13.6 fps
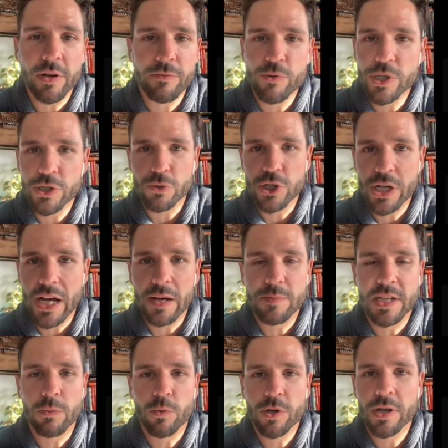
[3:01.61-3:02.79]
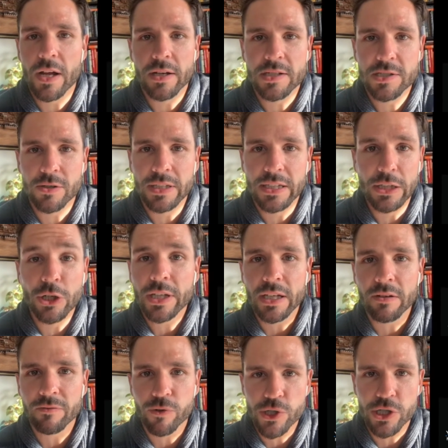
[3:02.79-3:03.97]
of research labs, that were not necessarily
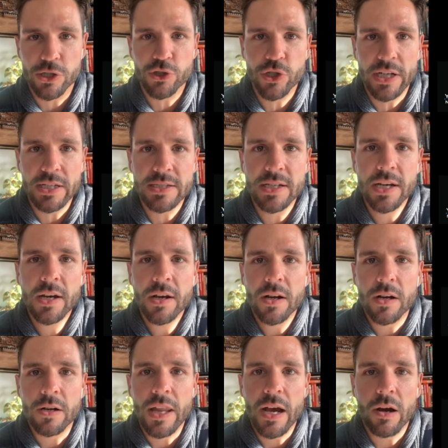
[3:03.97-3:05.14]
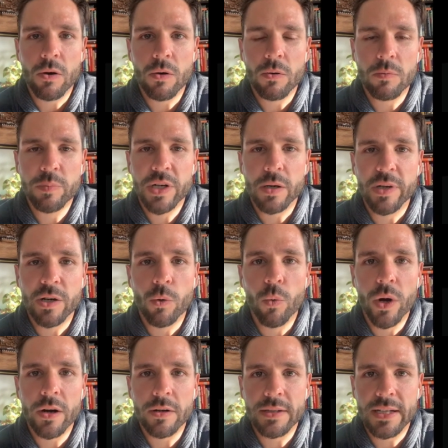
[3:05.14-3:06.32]
looking for such things, are now becoming
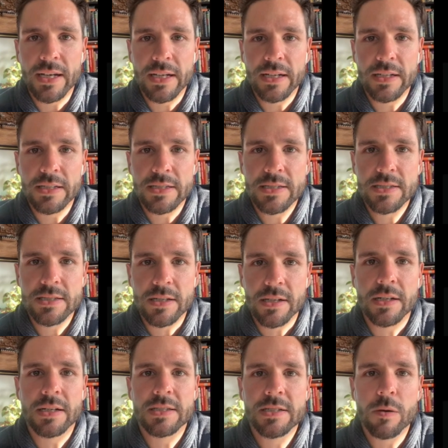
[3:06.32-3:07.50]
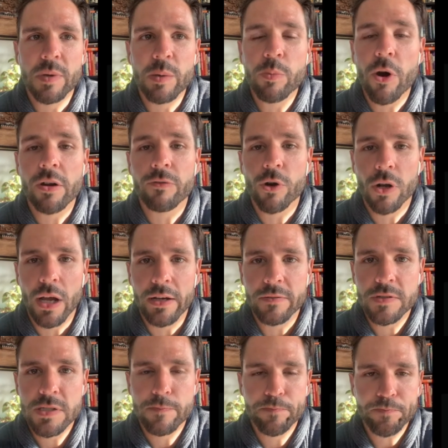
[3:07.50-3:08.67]
aware that it's coming part of our
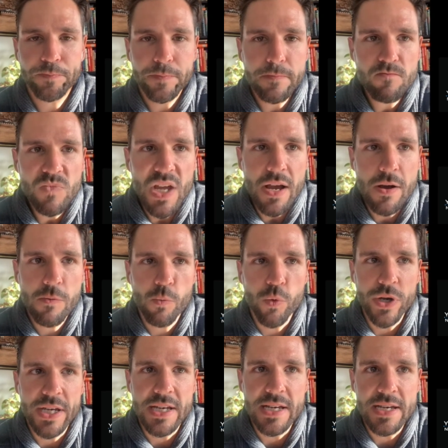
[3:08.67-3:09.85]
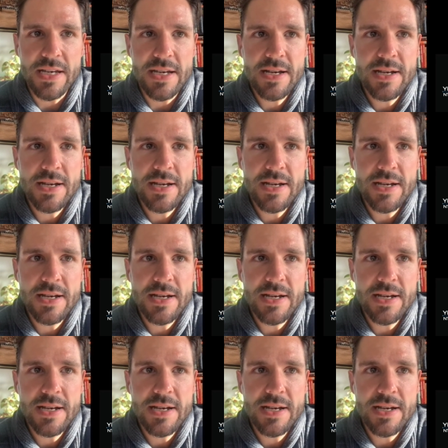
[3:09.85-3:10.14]
lives. With